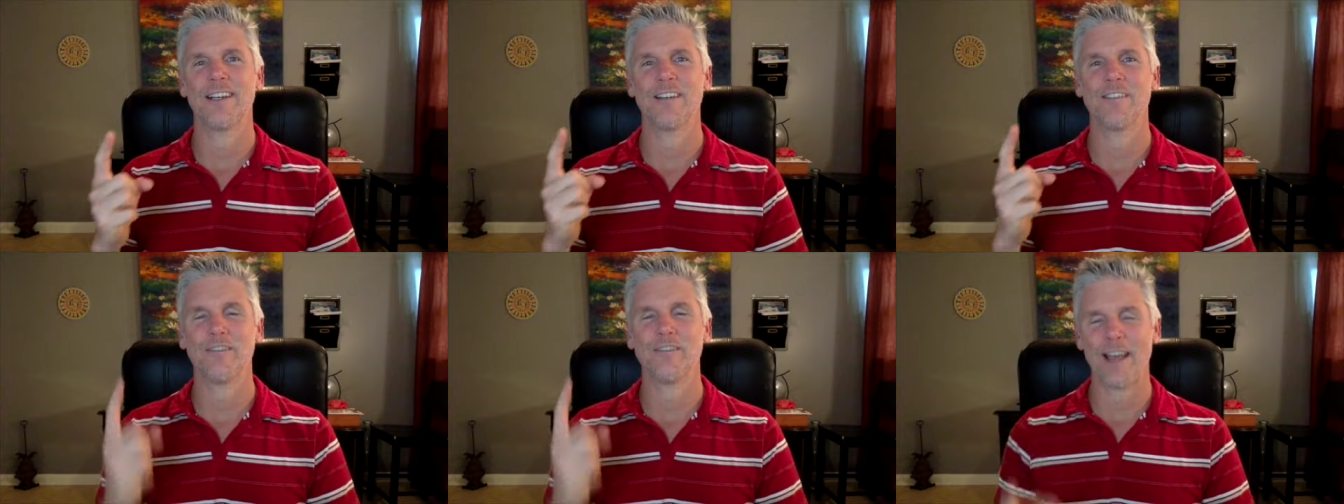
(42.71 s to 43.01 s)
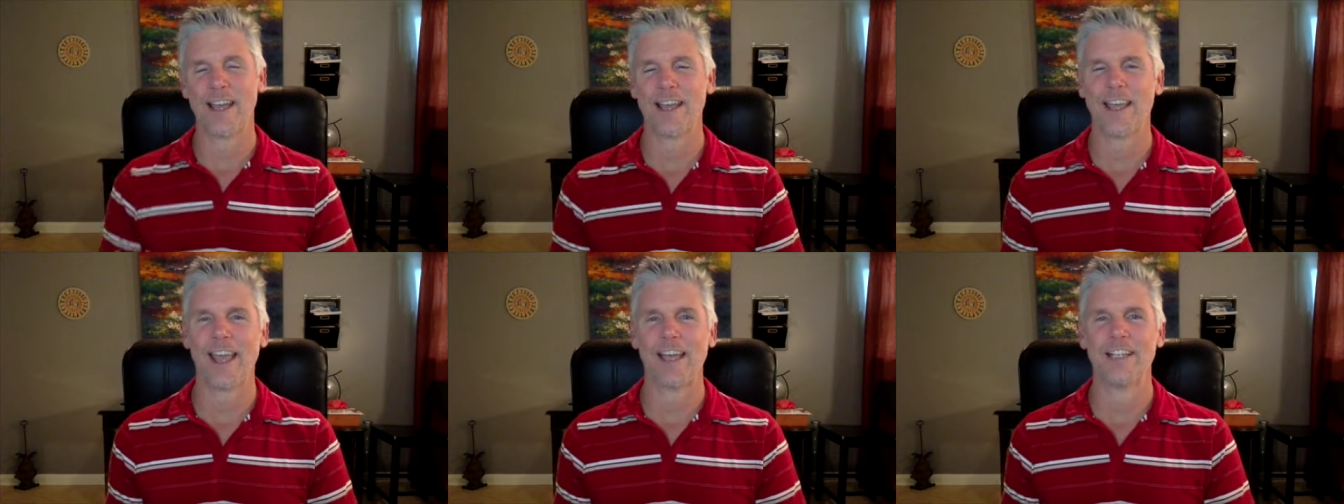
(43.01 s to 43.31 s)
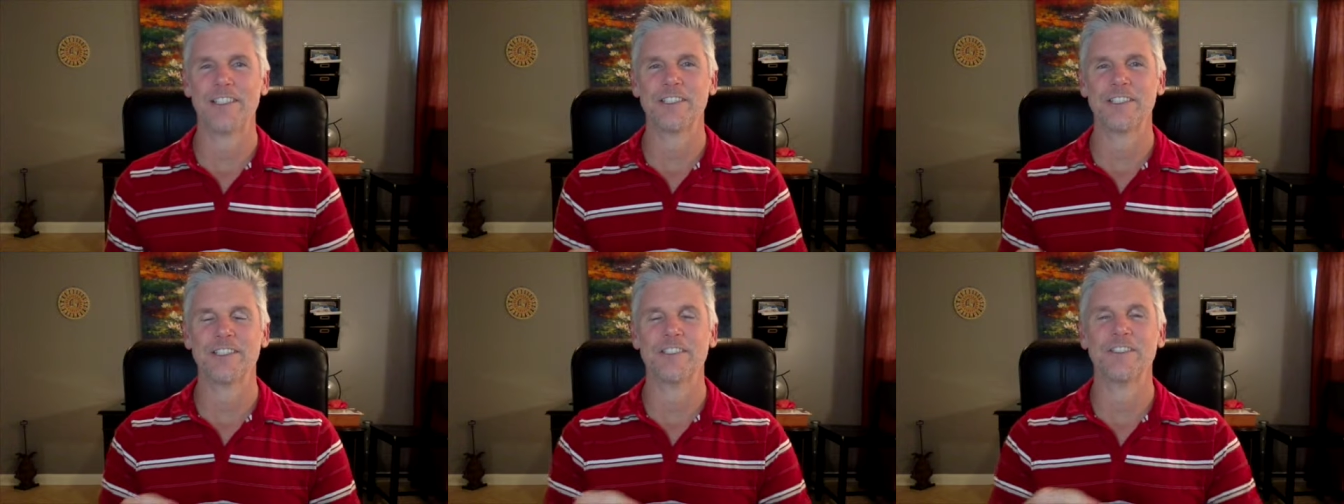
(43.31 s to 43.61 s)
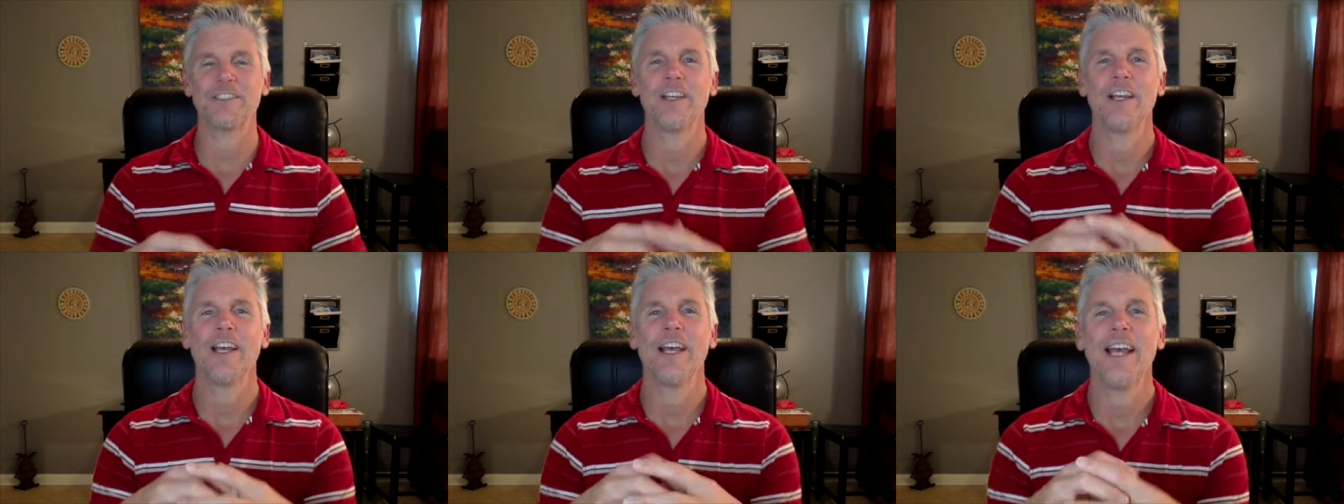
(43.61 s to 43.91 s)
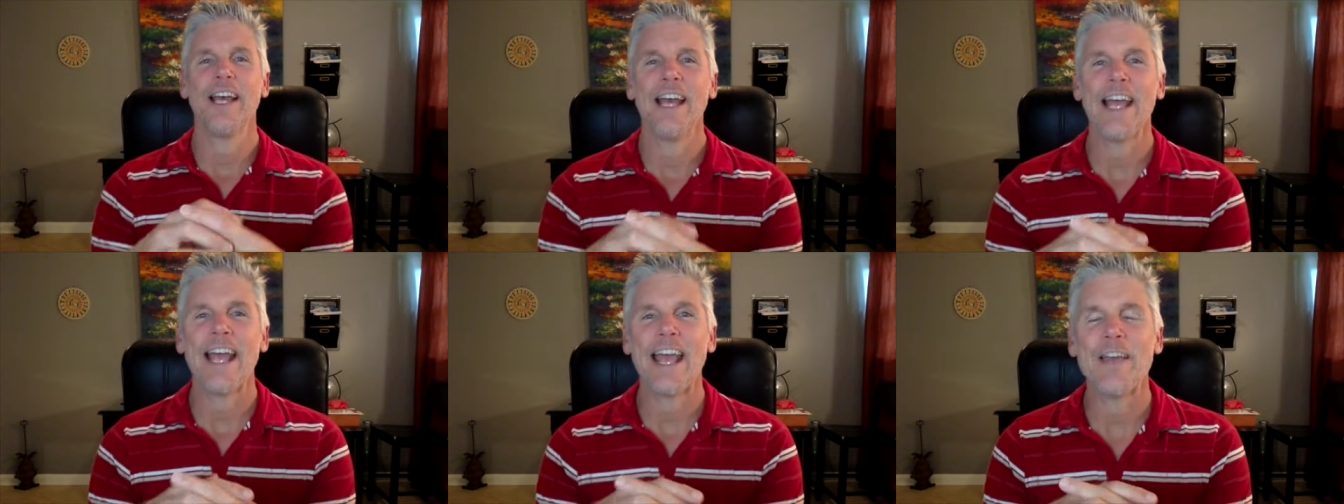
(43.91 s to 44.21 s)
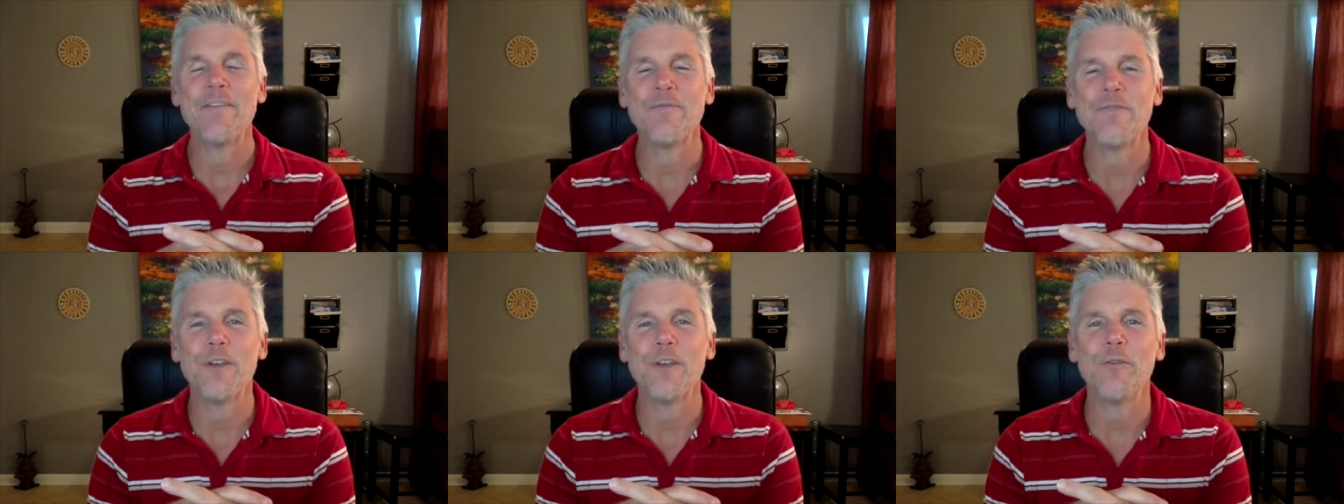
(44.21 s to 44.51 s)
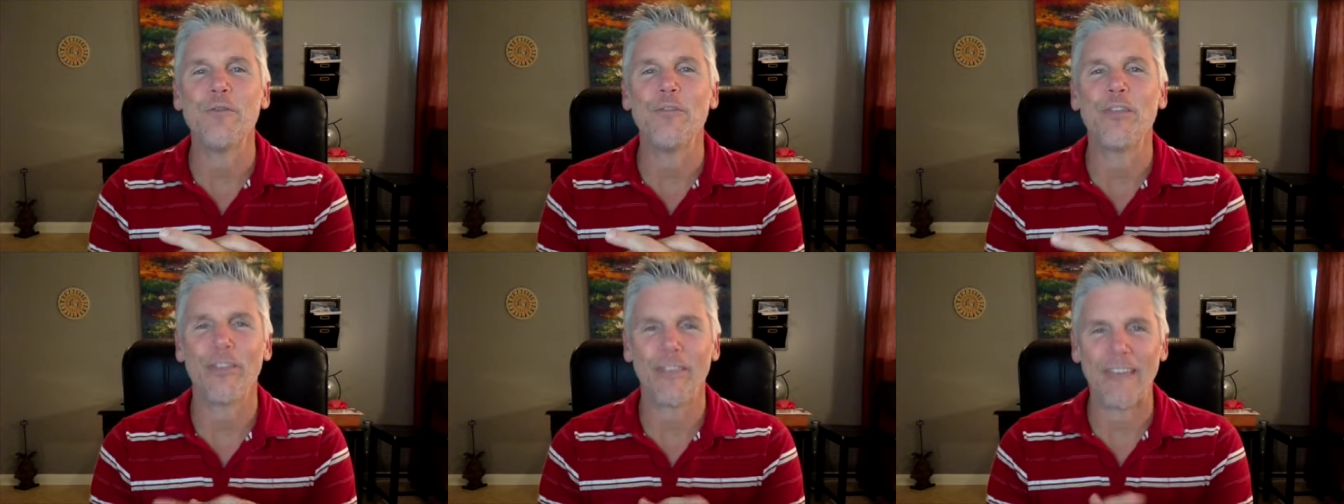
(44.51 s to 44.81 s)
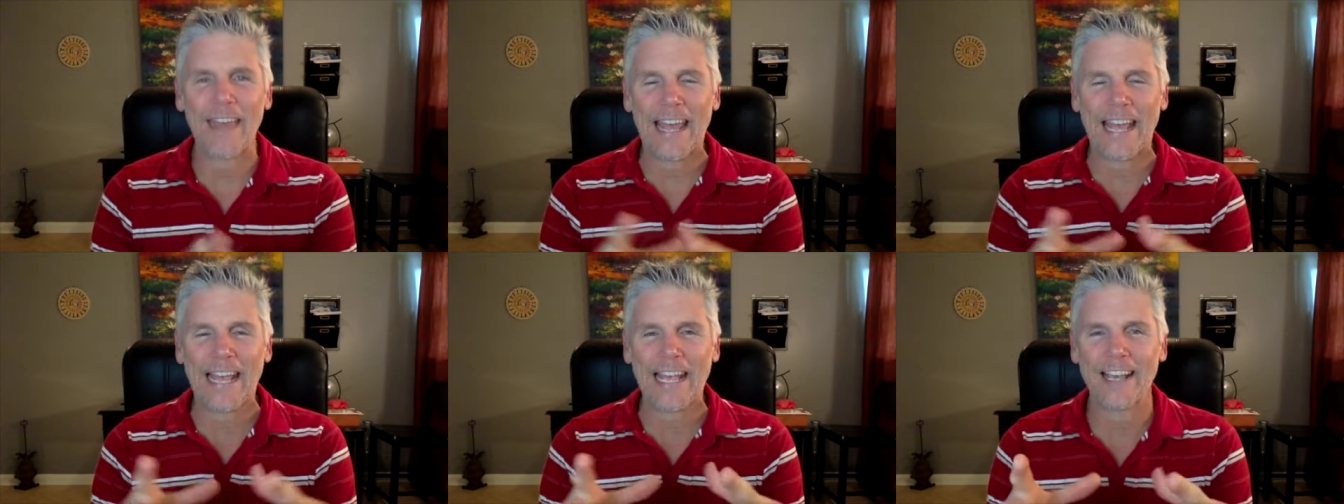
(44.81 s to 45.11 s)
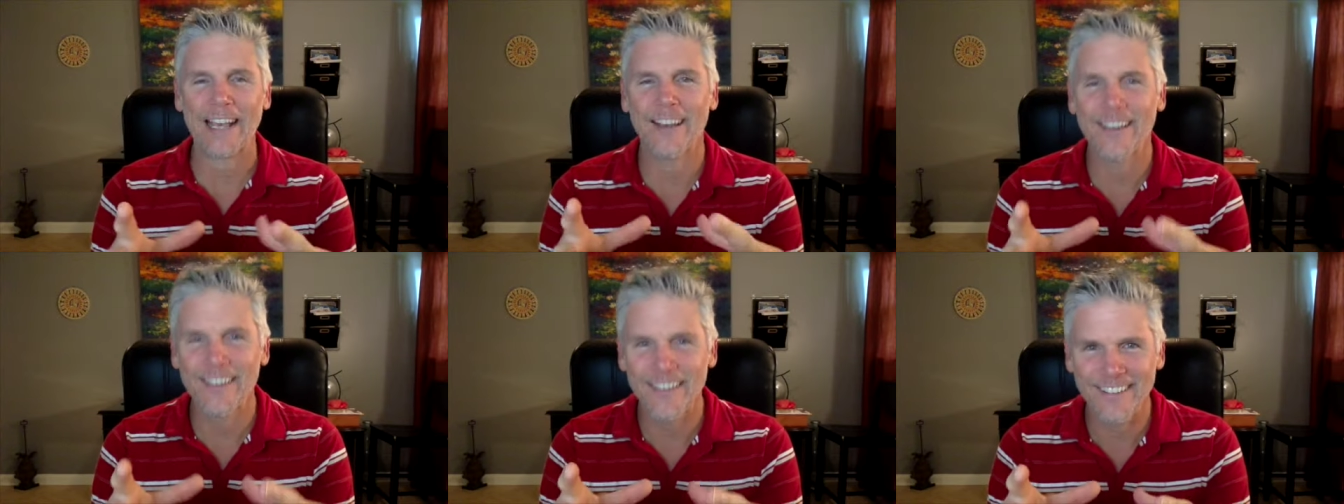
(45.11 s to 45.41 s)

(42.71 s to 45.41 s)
vacation. If you think